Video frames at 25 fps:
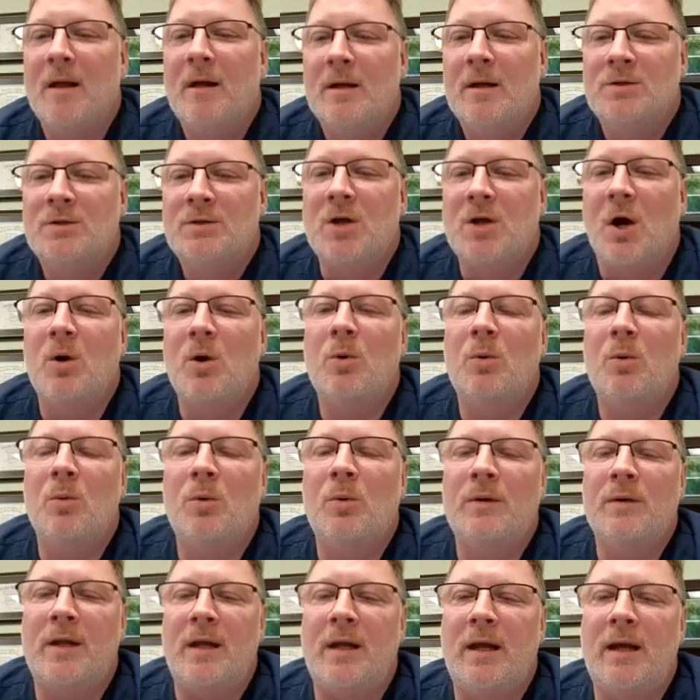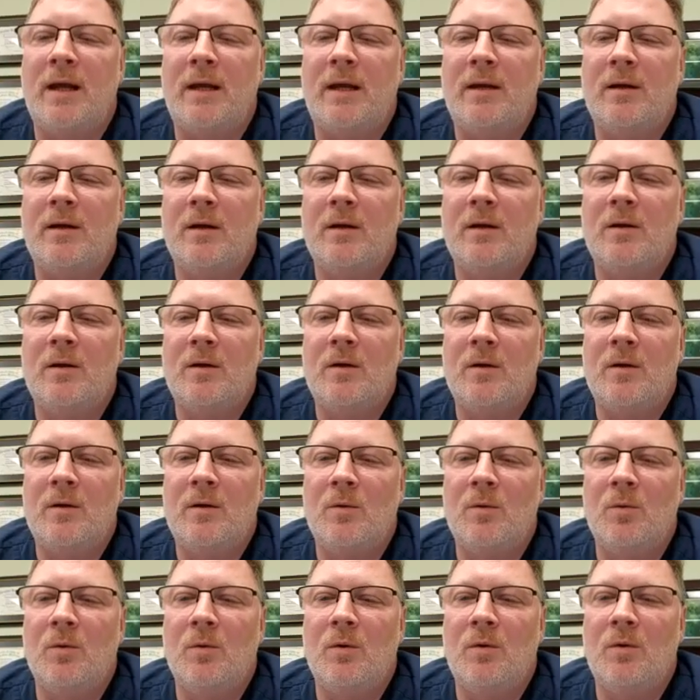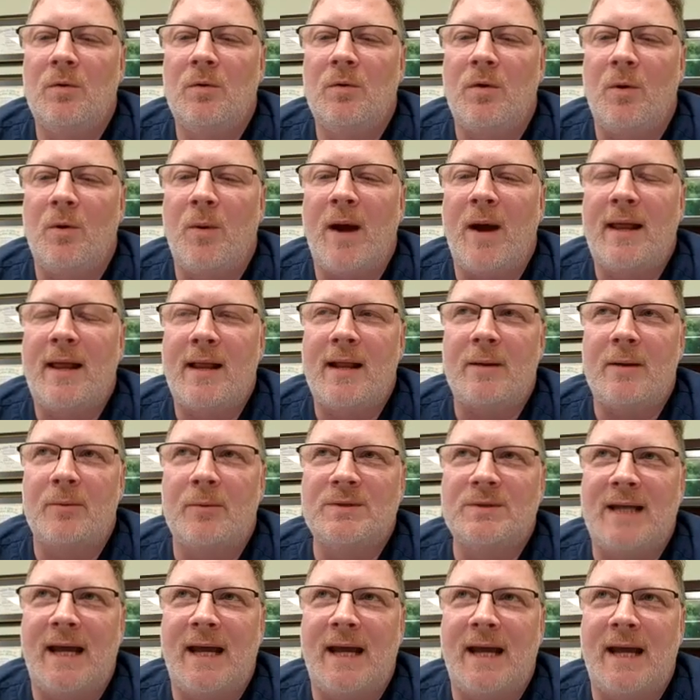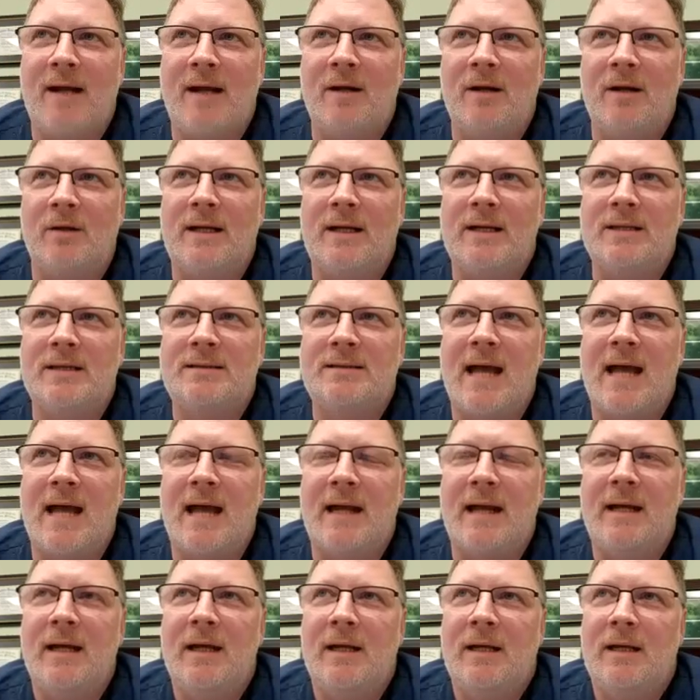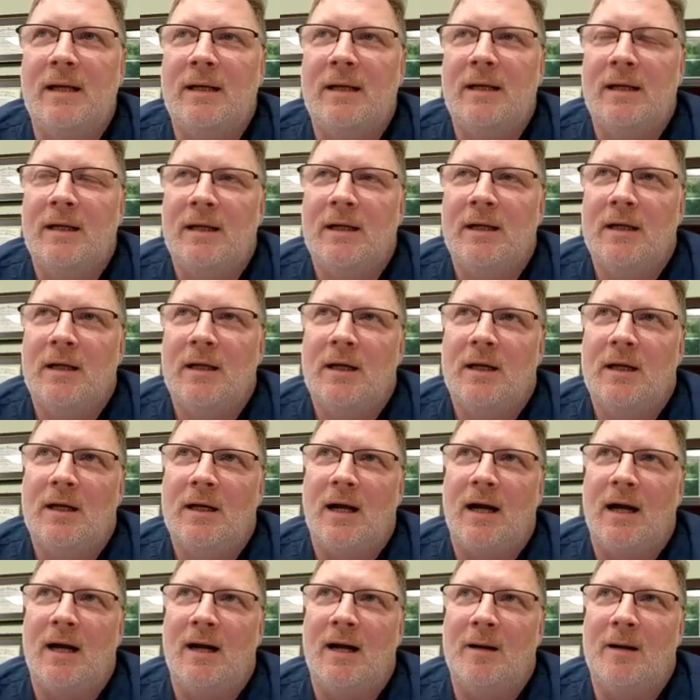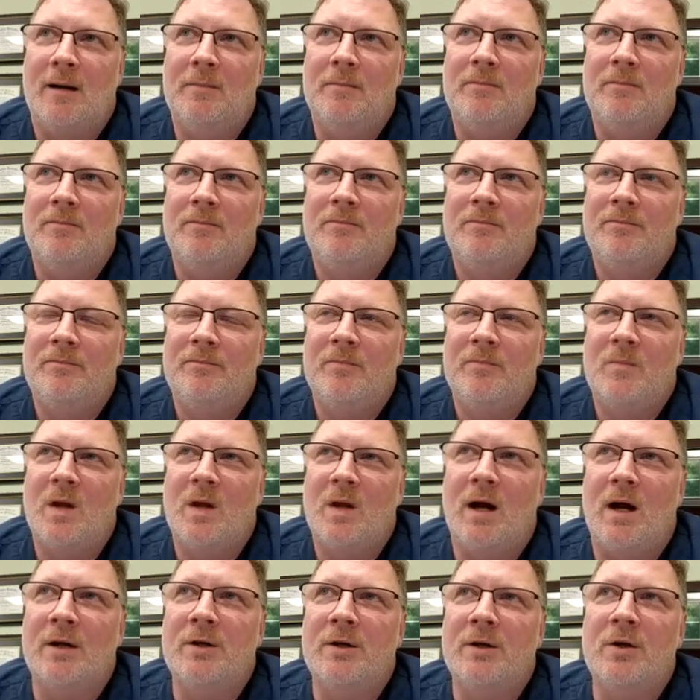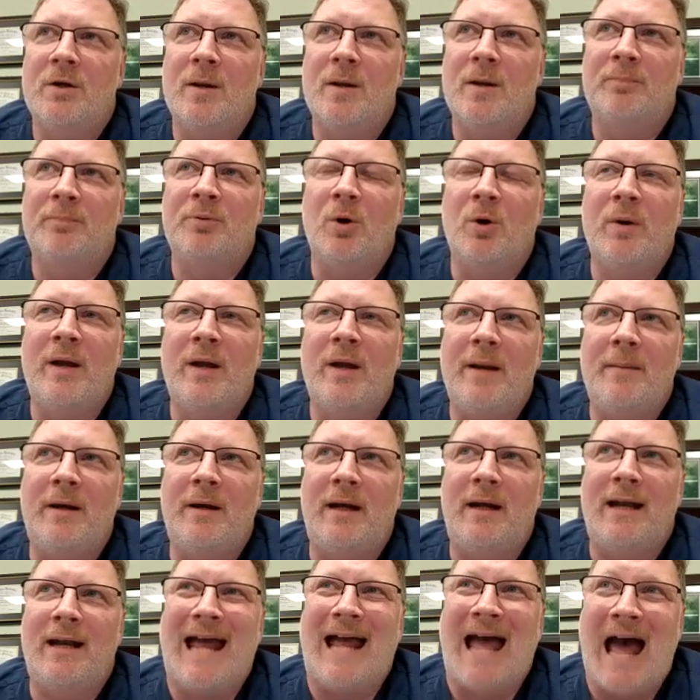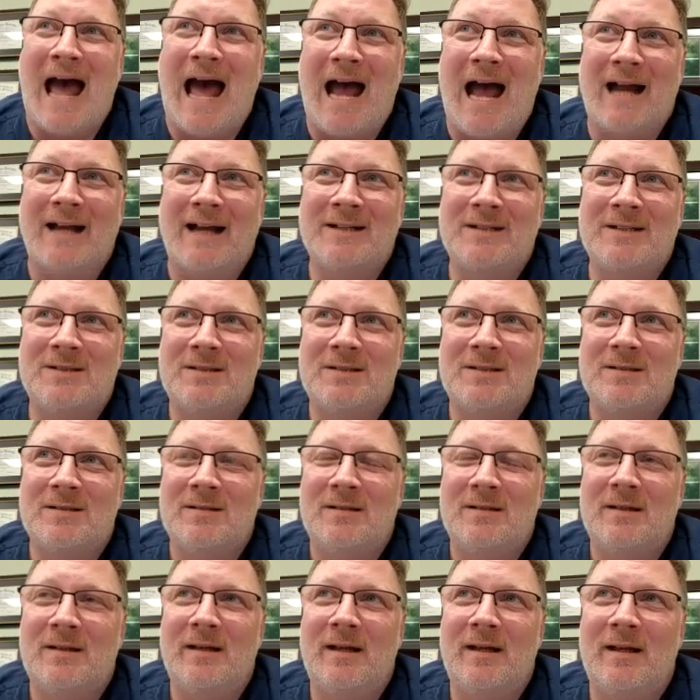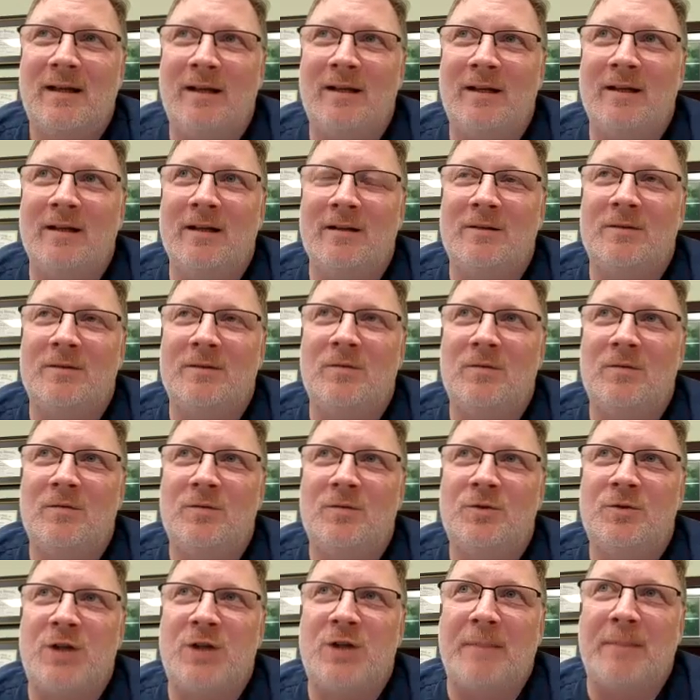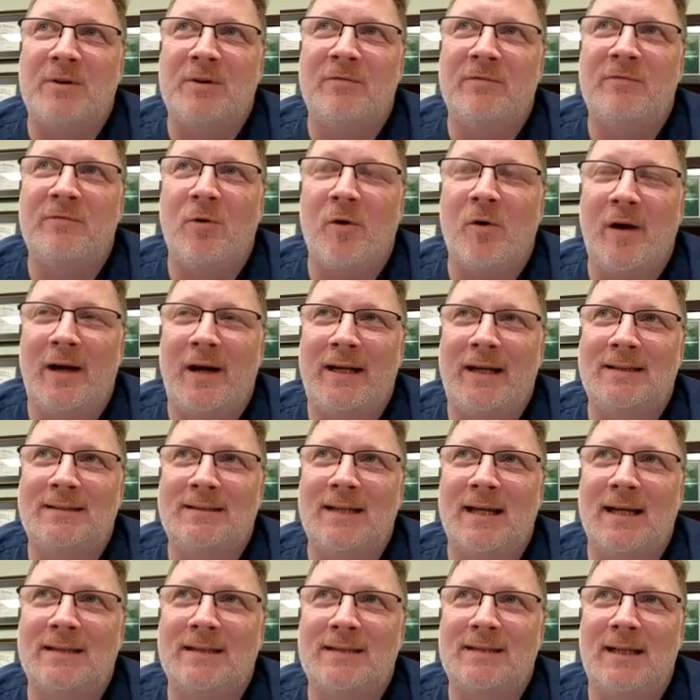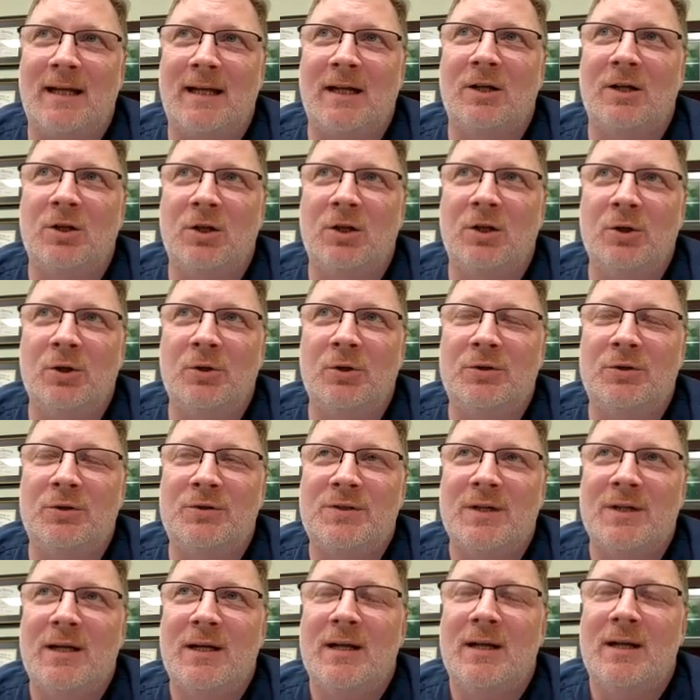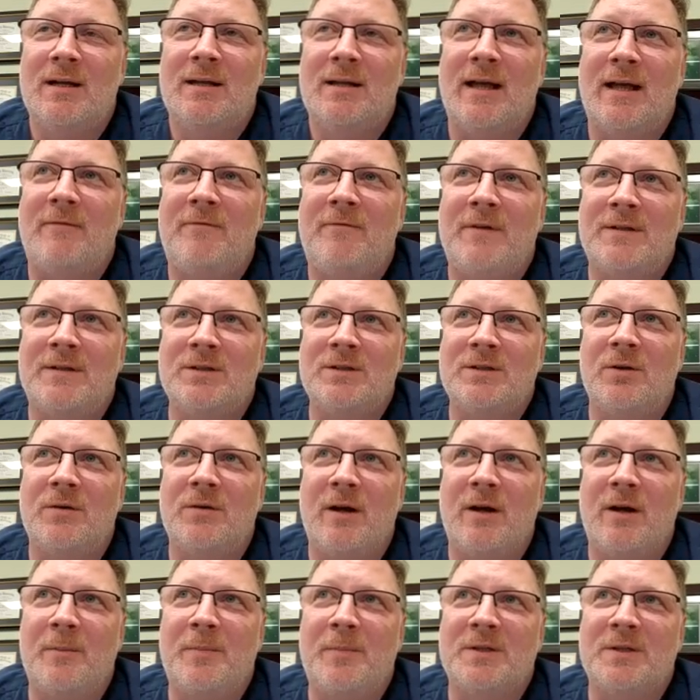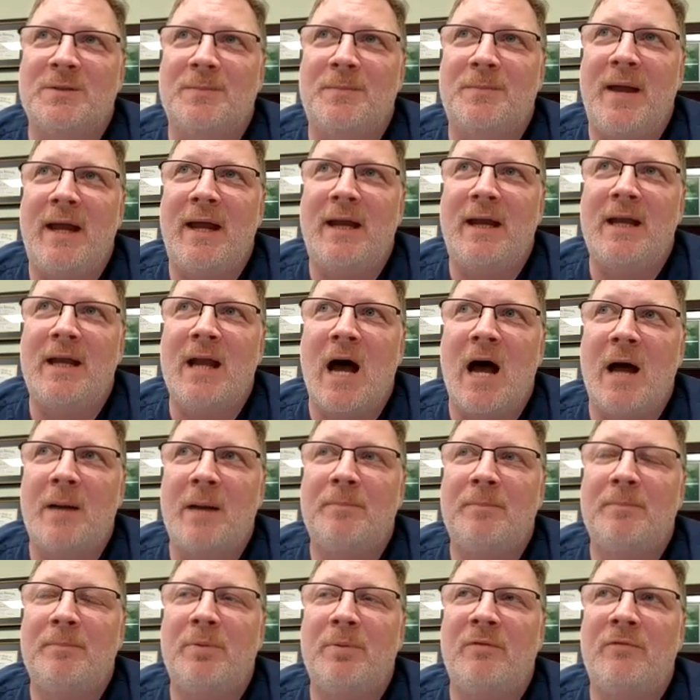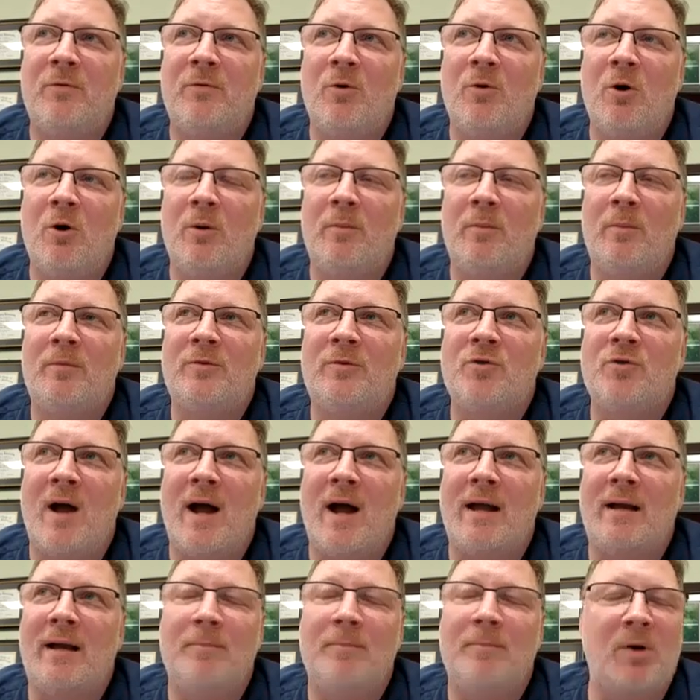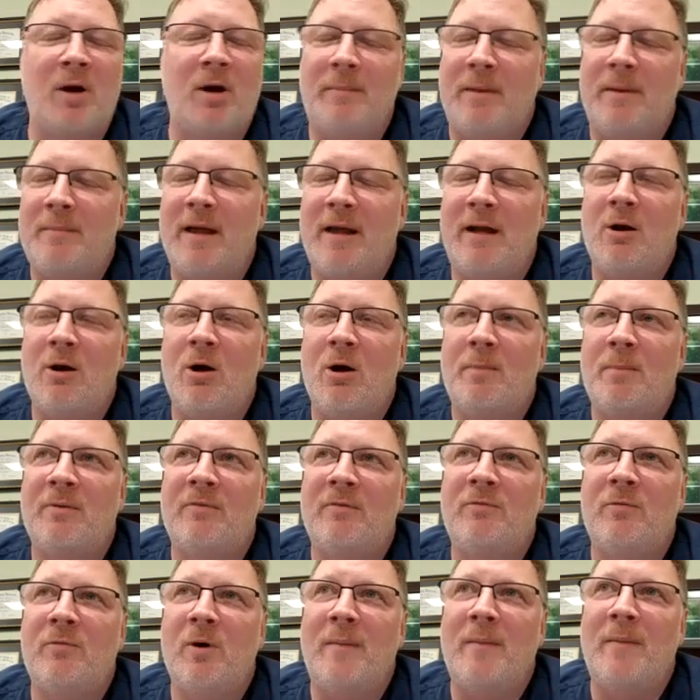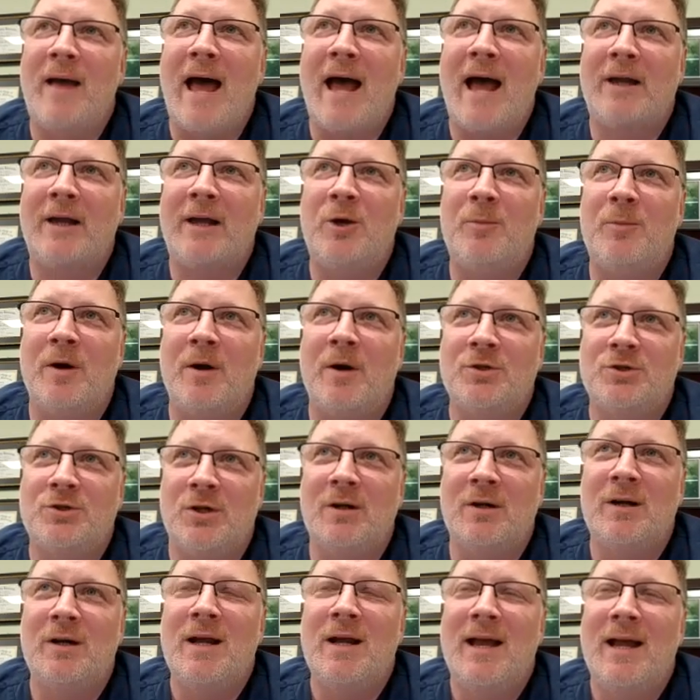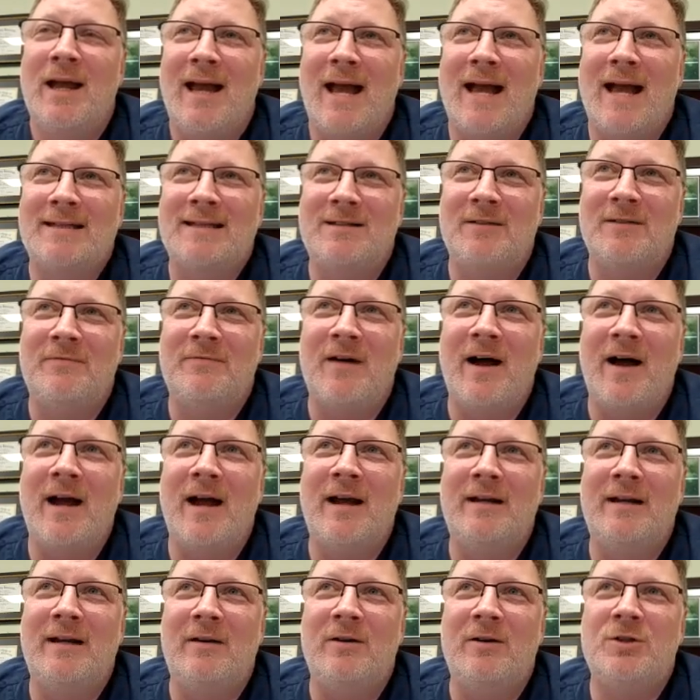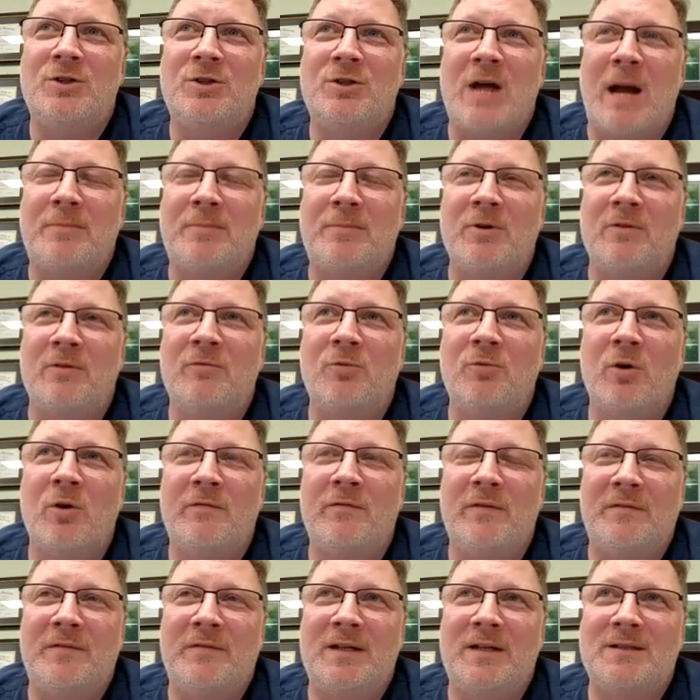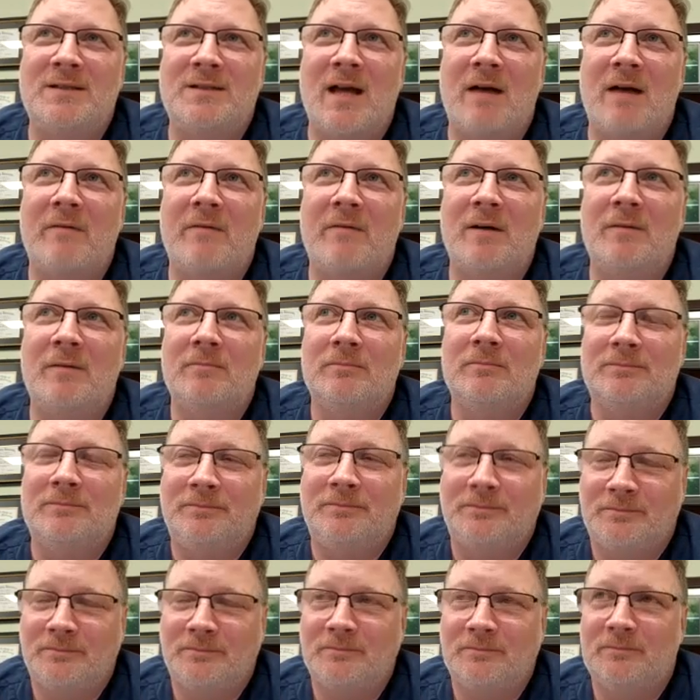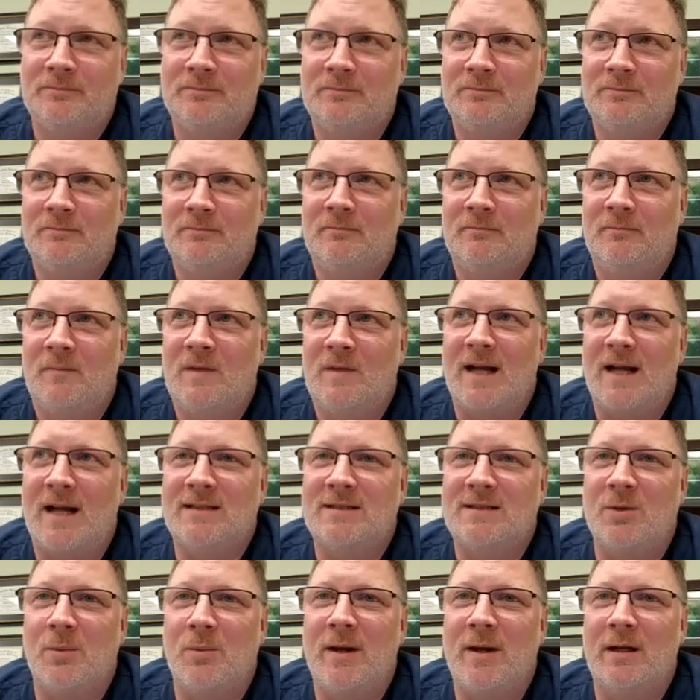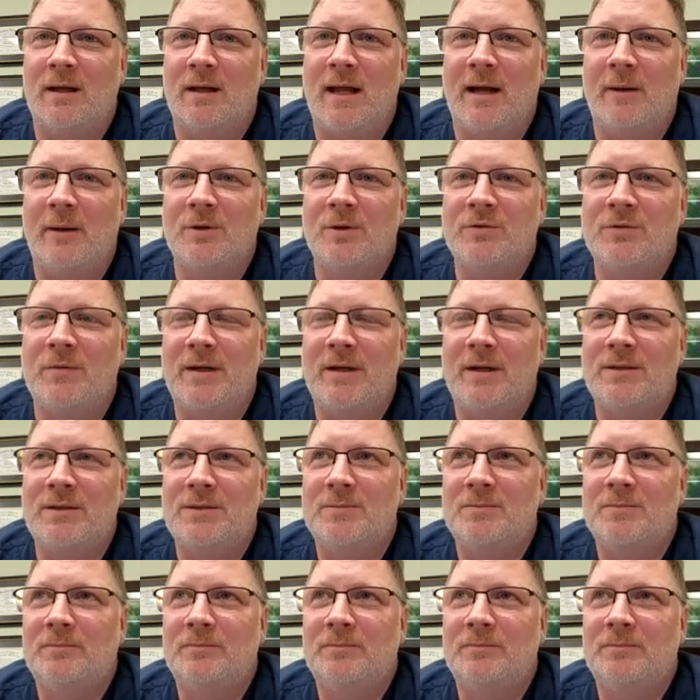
So the way that it was handled is that under the prohibited acts in the chapter 486, it includes that physical therapists may not perform acupuncture as defined in chapter 457. That's the way the language reads.